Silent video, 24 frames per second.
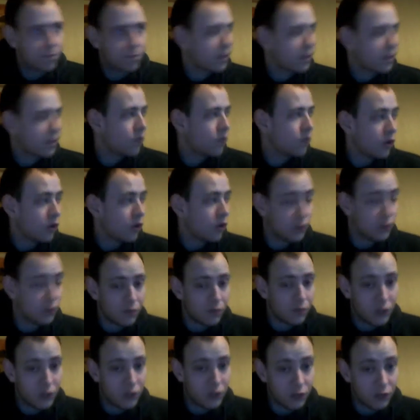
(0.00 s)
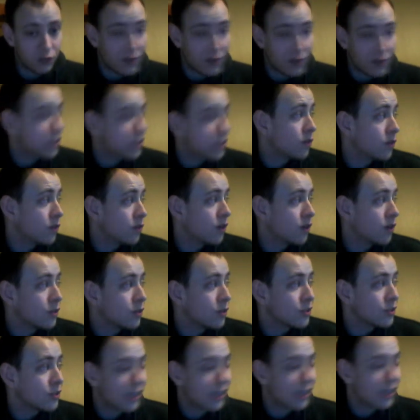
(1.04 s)
vocals, with Jonas Rensk
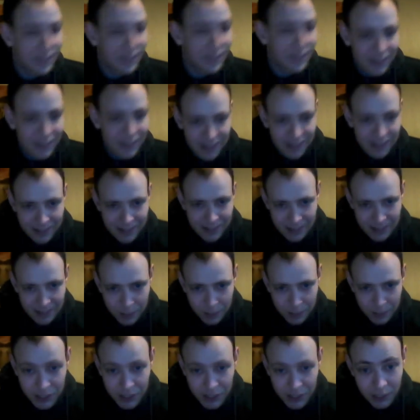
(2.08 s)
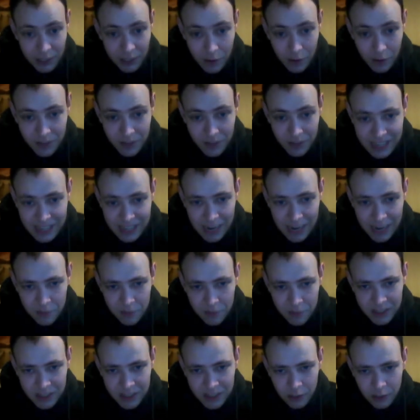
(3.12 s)
vocals, especially around the time of
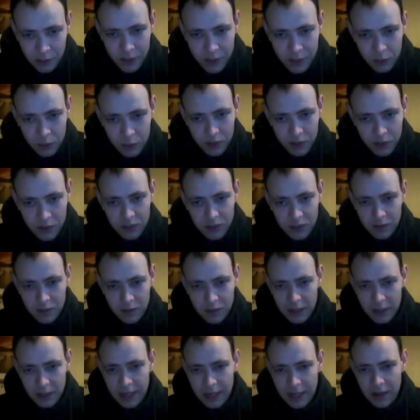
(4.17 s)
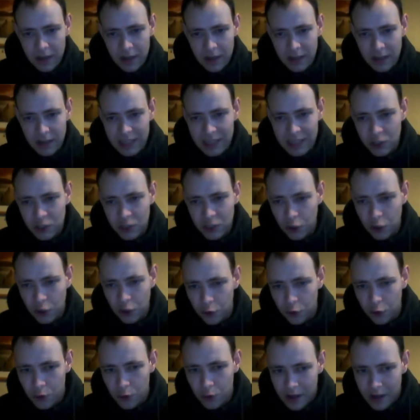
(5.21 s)
Discouraged Ones. The last
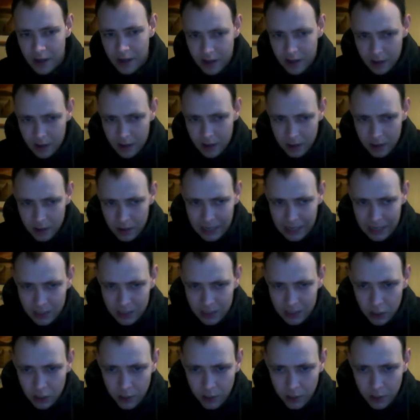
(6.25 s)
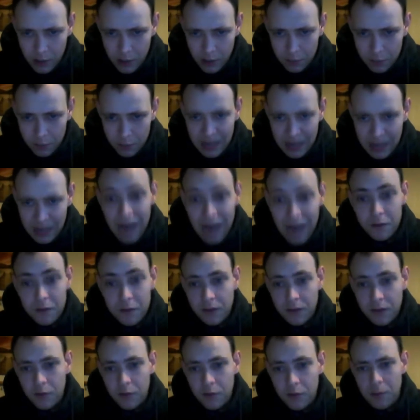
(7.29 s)
two Katatonia albums after
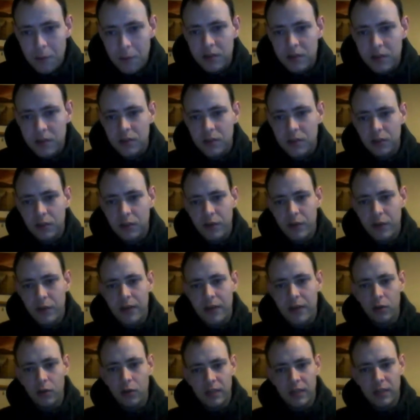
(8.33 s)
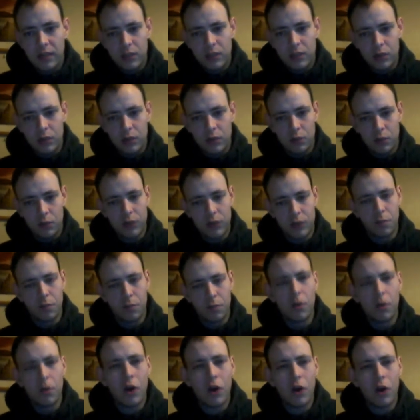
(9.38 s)
Viva Emptiness and Great Cold Distance, which were
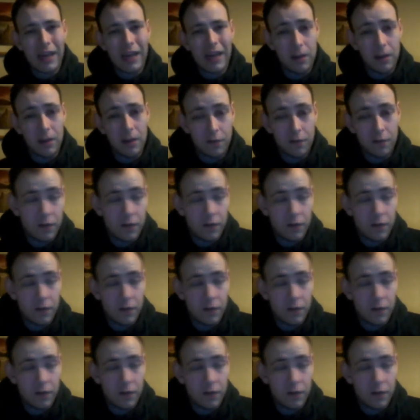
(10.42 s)
more kind of